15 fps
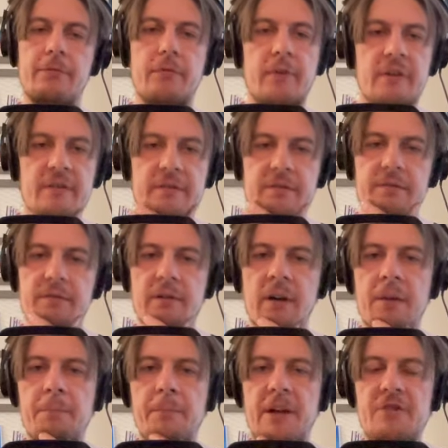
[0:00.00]
as I
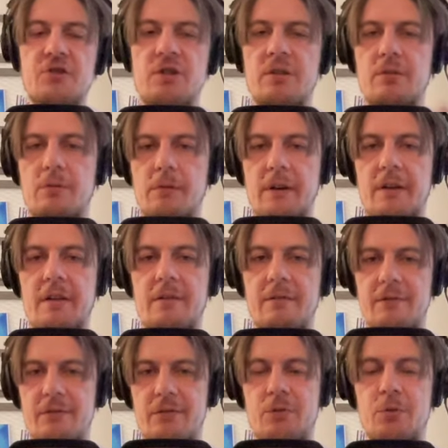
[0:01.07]
mentioned already
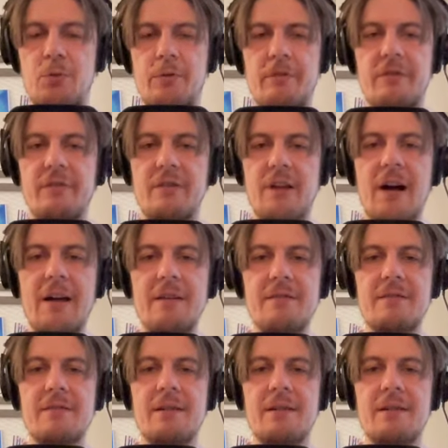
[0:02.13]
during slides,